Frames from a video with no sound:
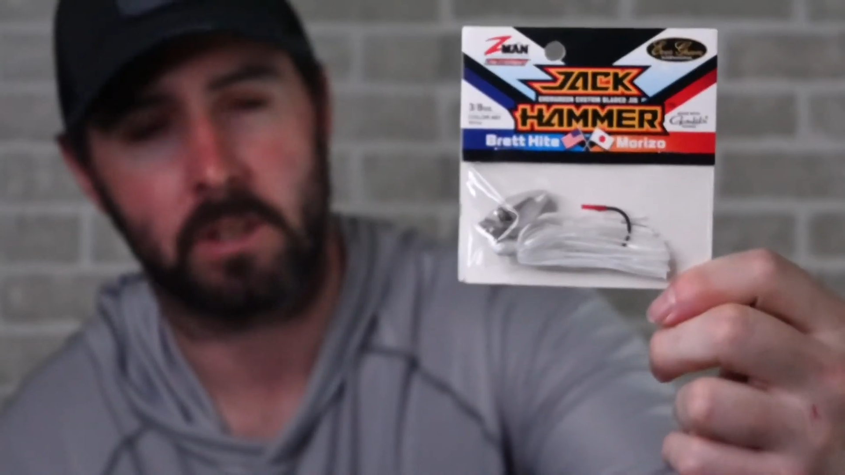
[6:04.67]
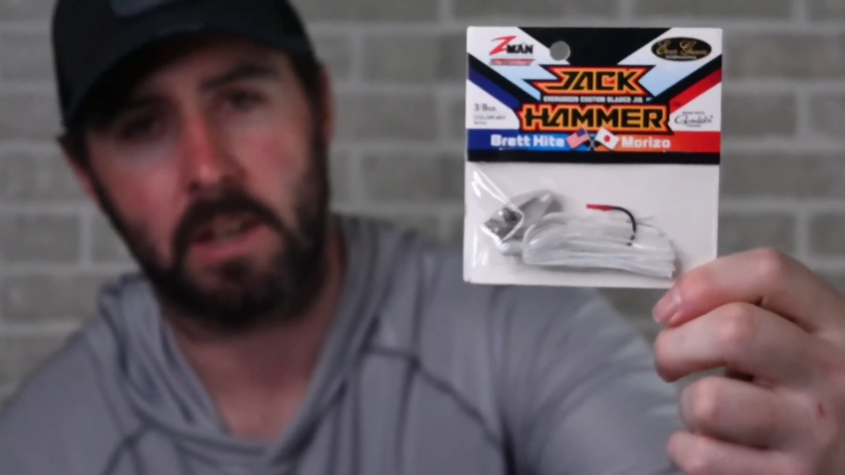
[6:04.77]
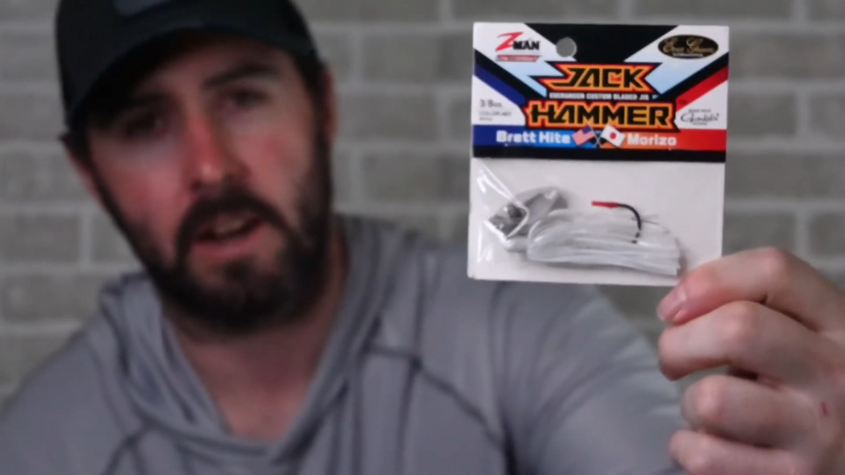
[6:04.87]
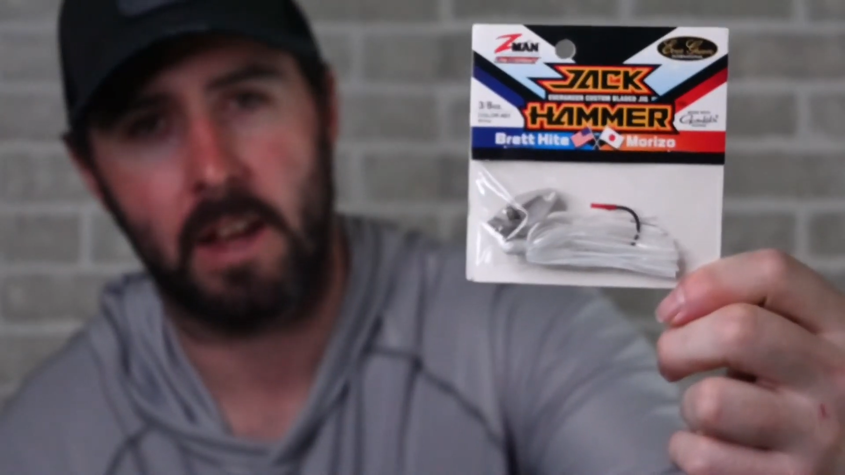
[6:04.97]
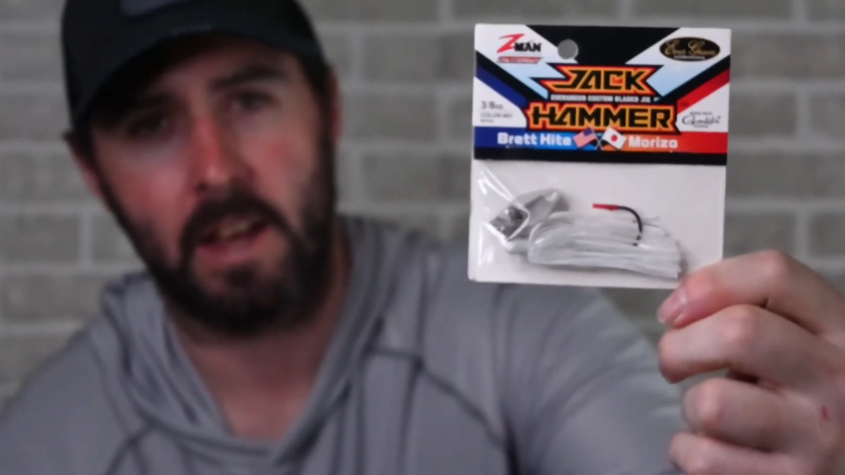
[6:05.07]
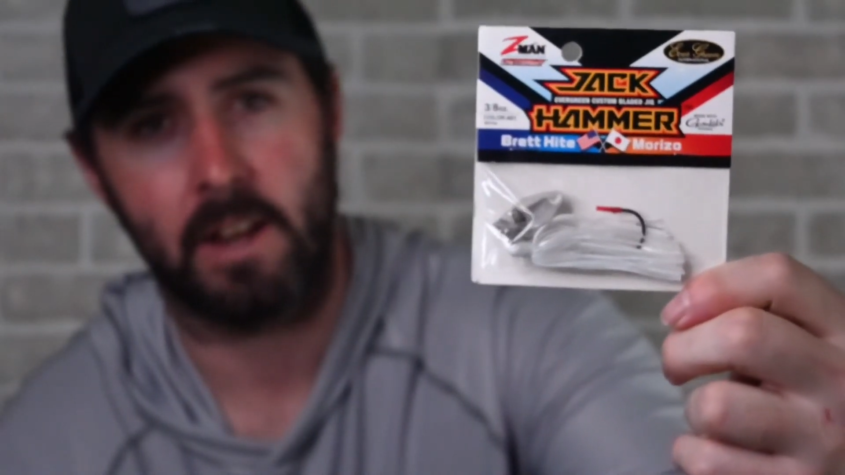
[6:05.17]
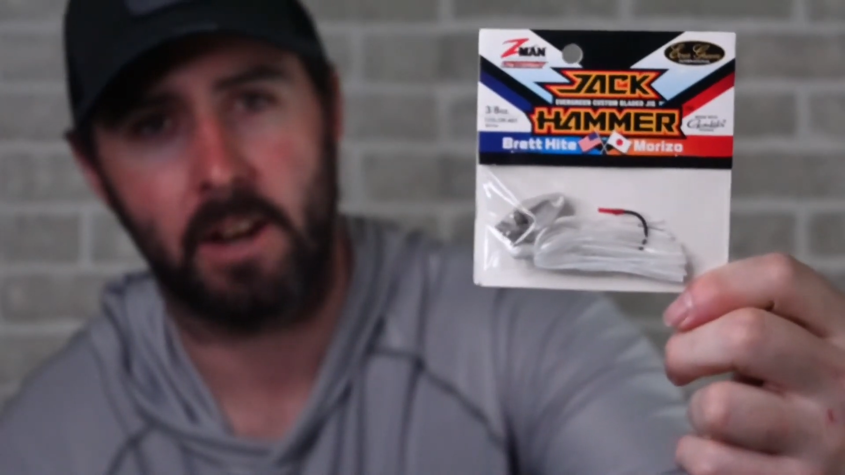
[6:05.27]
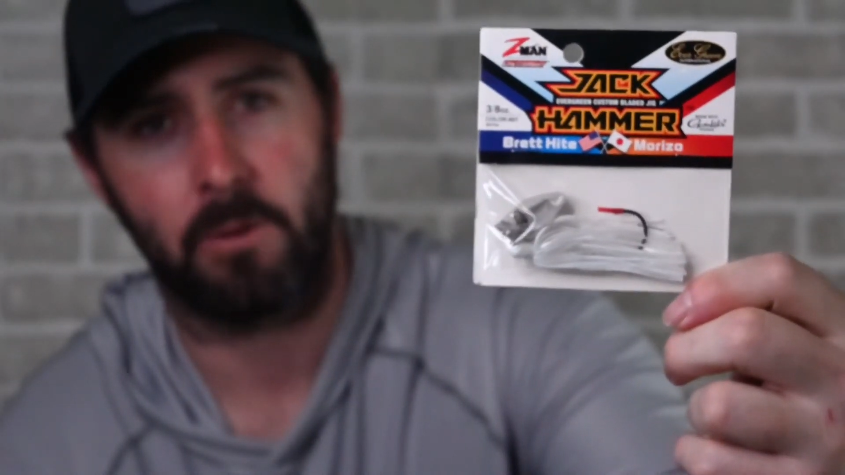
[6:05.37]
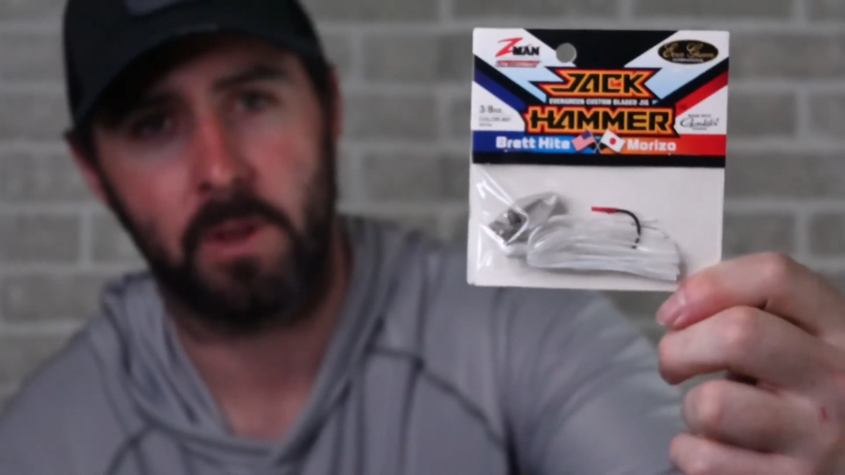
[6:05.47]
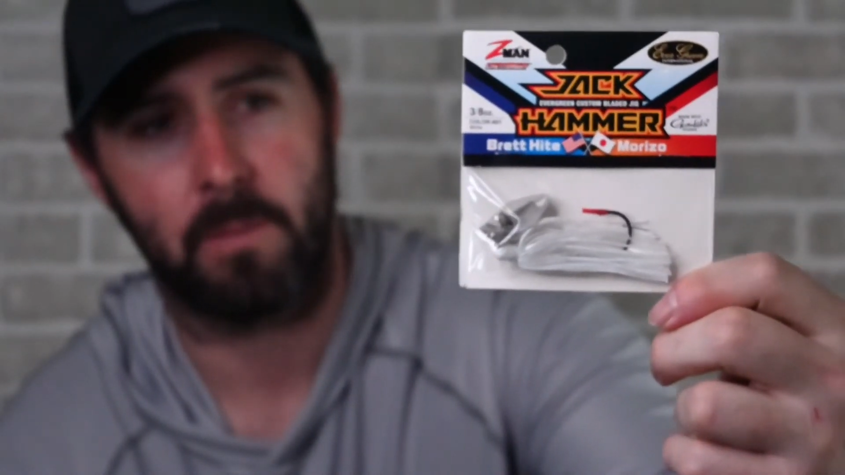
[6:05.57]
kind of hanging
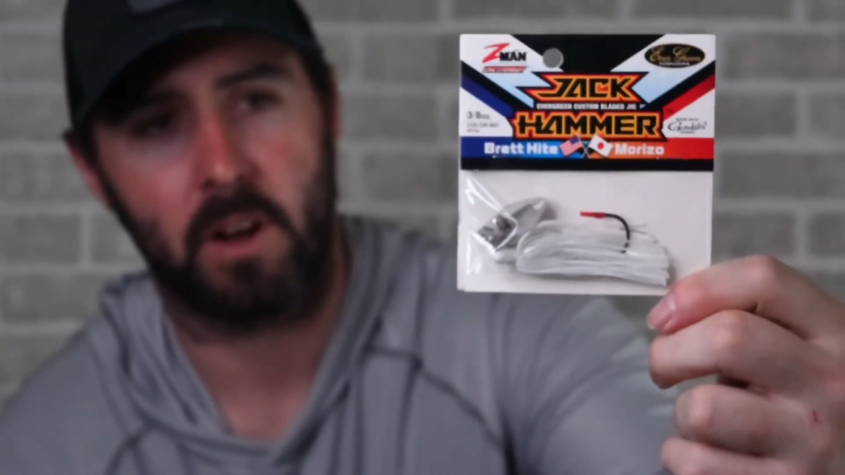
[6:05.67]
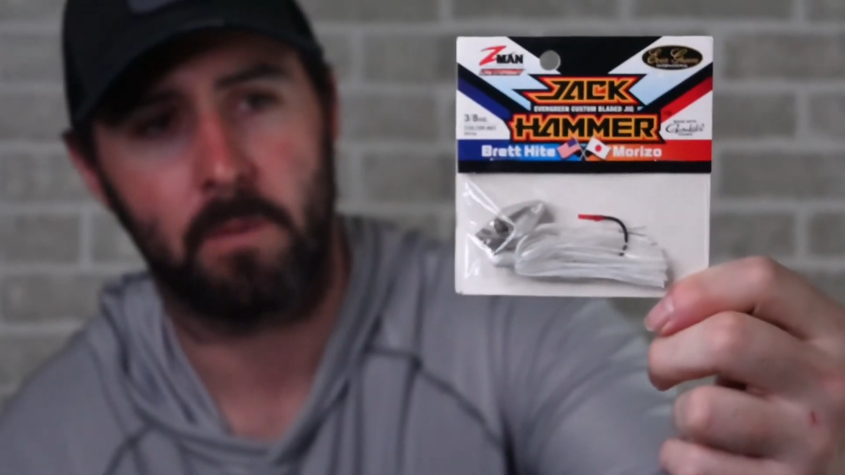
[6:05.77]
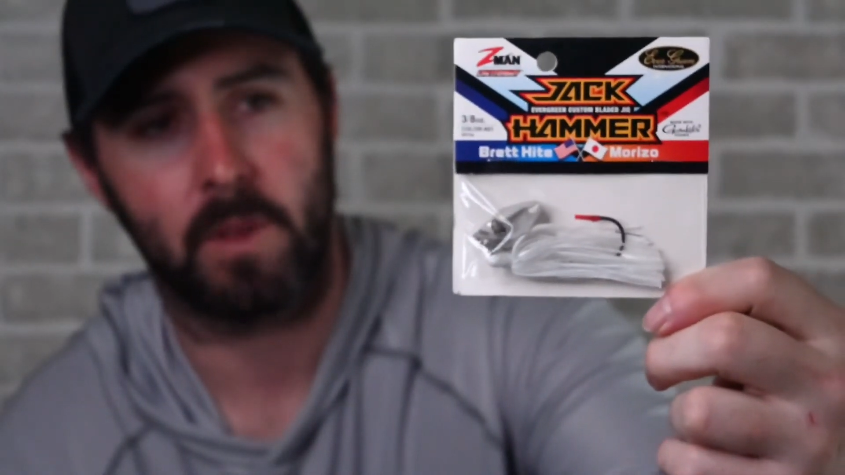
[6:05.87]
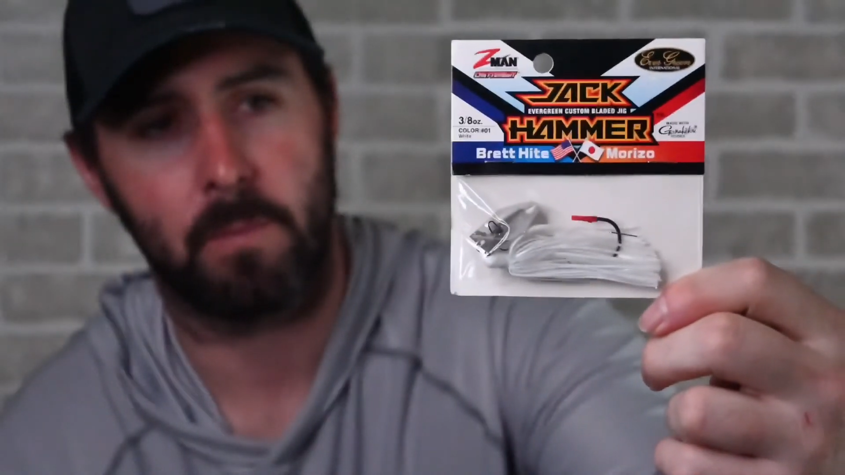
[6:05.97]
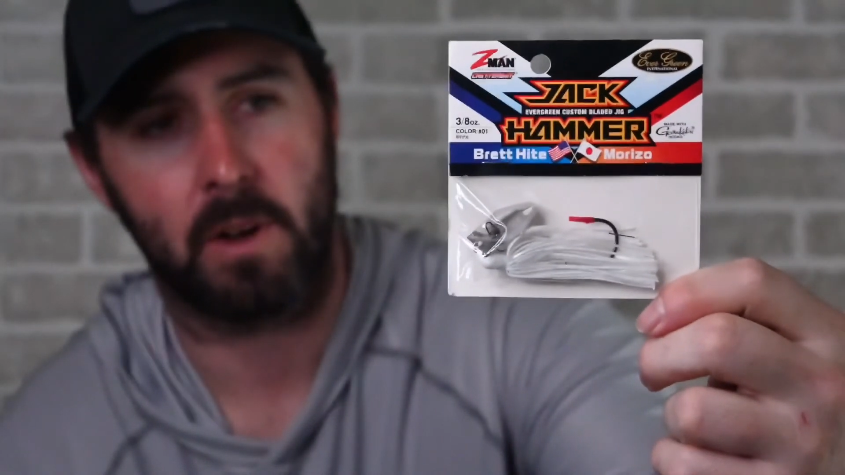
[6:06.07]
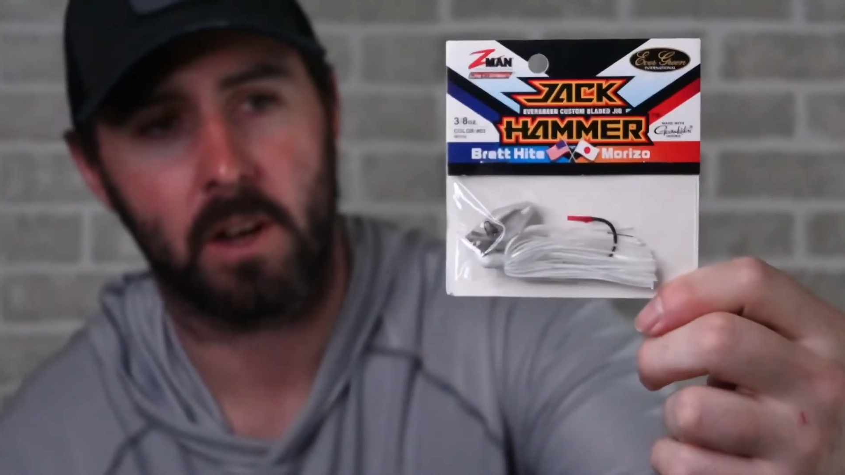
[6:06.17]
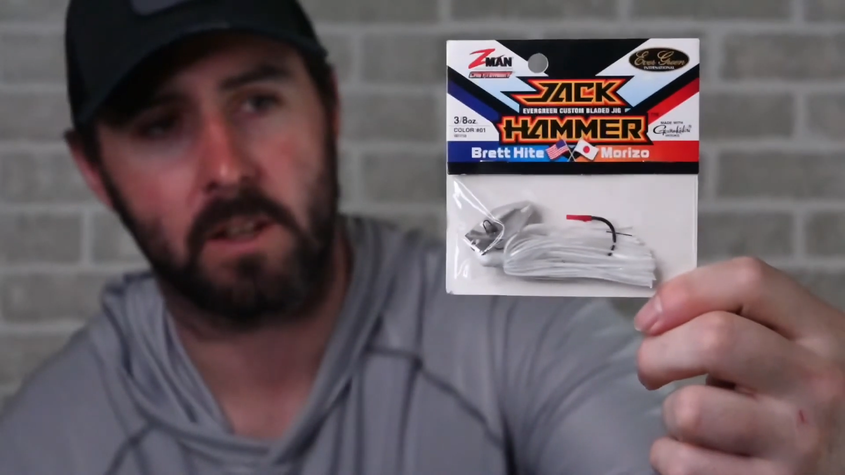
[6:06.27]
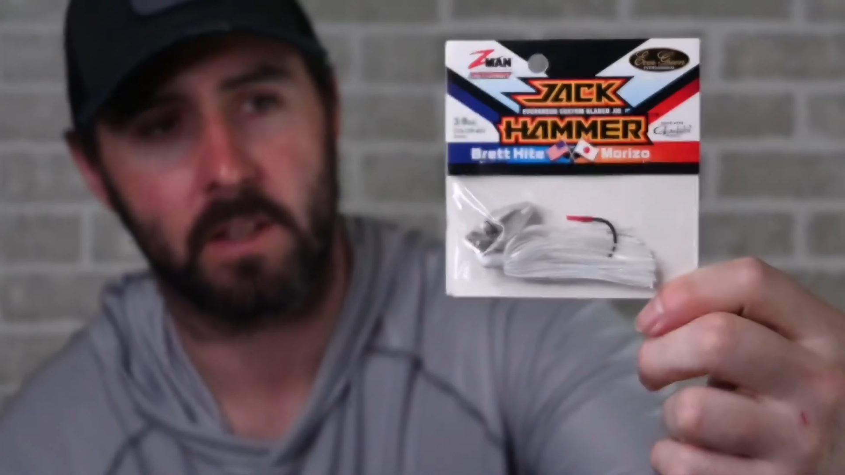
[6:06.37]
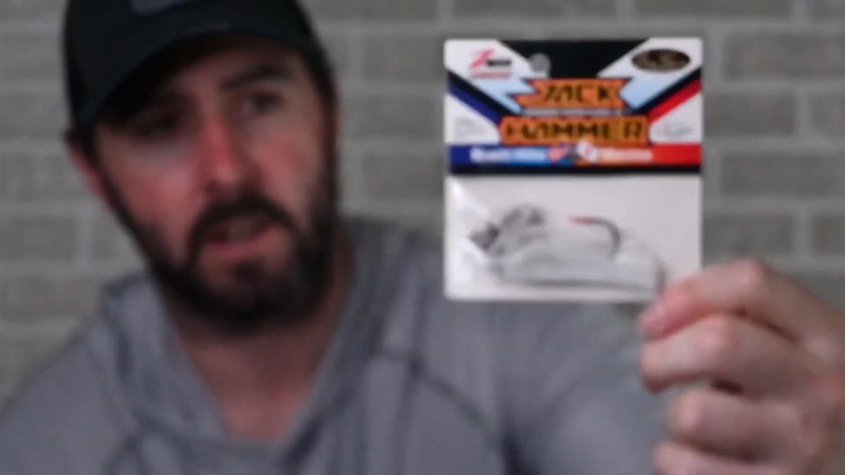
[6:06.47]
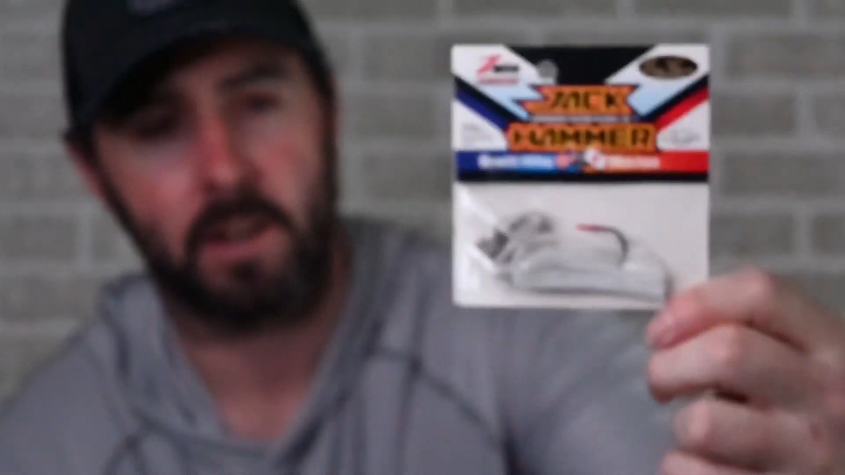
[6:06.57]
out in the bottom of the box
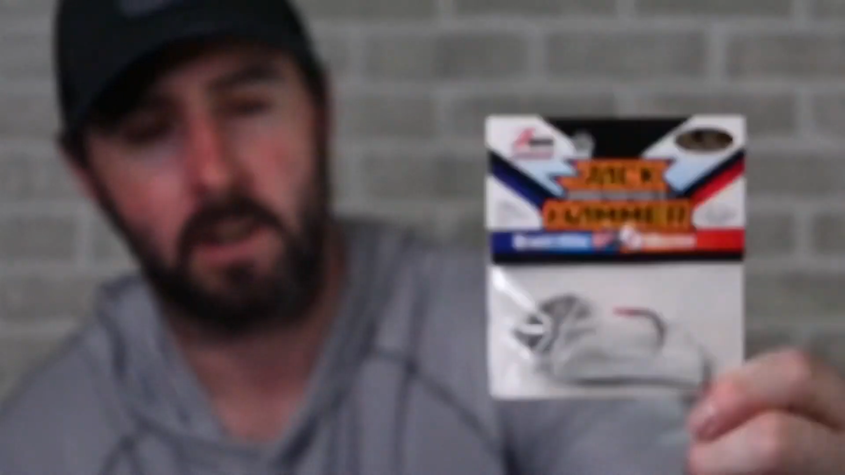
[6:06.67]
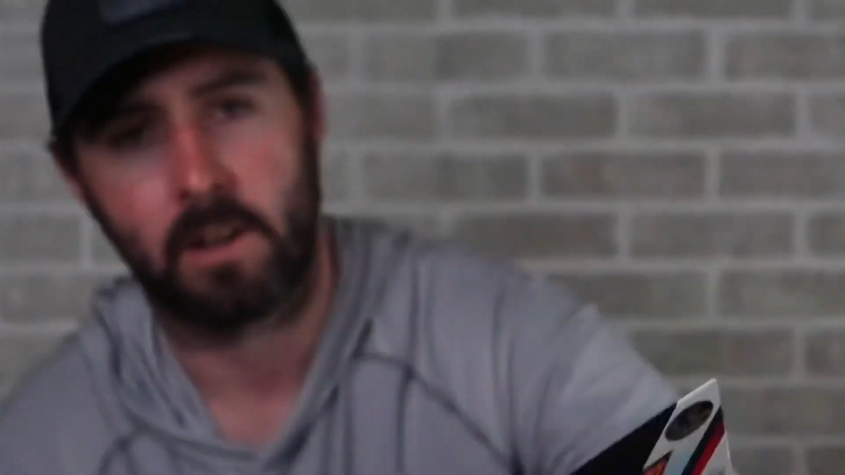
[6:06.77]
there.